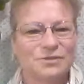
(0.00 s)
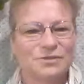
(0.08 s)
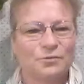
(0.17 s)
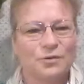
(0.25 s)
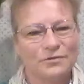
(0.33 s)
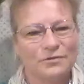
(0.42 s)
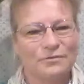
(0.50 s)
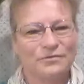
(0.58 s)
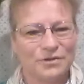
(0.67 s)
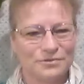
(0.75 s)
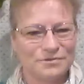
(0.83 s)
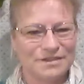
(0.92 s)
So, whoever
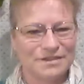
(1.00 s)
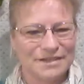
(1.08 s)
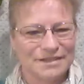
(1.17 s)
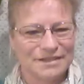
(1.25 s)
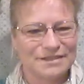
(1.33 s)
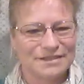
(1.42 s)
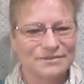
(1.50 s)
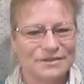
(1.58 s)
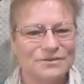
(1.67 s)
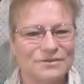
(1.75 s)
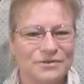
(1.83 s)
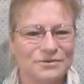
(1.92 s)
views these little
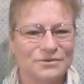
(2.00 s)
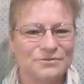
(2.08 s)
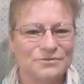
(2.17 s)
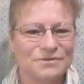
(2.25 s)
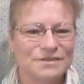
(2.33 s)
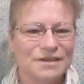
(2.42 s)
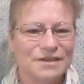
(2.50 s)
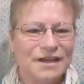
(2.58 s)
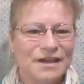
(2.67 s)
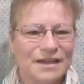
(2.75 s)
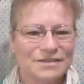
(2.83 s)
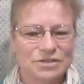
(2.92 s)
interviews
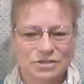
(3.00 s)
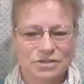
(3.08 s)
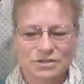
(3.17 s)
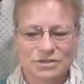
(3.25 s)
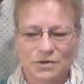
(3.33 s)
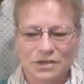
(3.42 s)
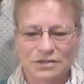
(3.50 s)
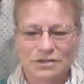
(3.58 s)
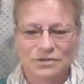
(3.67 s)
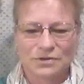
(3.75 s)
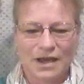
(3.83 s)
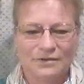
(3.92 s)
is just going
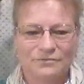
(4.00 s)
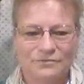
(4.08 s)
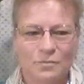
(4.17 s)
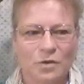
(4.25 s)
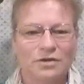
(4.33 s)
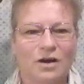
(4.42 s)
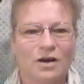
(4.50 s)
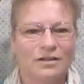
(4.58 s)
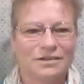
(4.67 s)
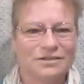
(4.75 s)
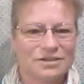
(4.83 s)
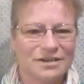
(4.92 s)
to have more
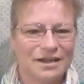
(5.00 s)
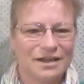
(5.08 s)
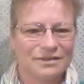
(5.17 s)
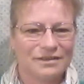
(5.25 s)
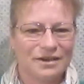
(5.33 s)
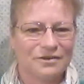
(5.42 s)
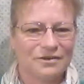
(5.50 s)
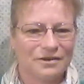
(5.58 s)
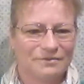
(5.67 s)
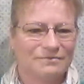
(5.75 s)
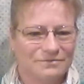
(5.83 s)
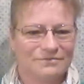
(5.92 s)
knowledge at their
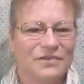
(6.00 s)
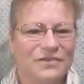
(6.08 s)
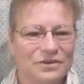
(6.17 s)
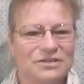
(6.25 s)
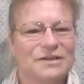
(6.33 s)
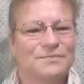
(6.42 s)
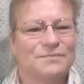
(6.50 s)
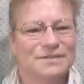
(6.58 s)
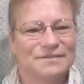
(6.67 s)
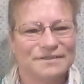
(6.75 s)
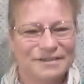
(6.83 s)
fingertips.